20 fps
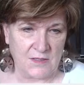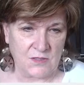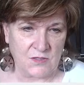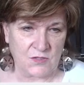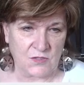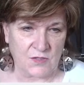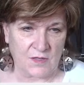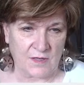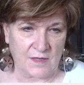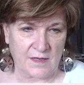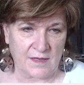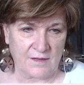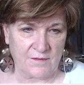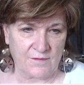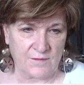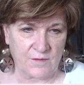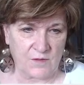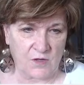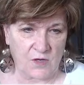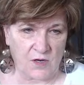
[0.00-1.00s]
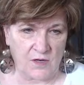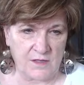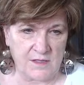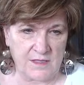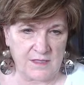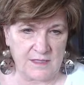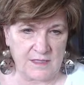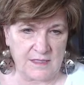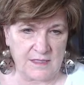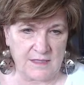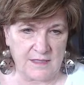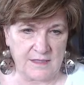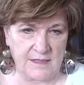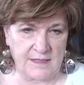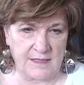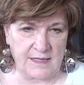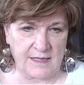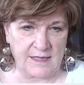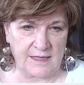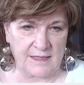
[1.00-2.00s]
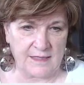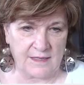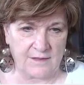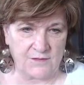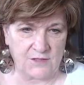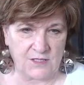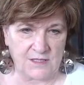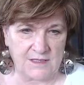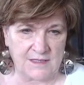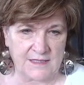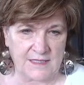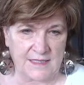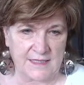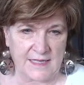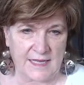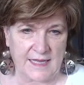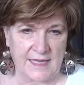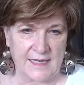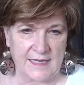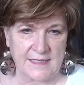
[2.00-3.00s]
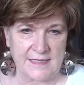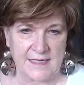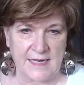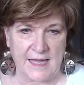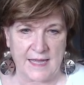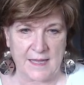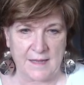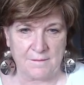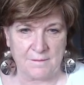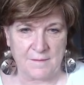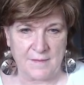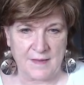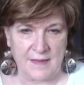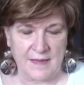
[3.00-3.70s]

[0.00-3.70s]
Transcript: So I've gone in here and I've just said edit name,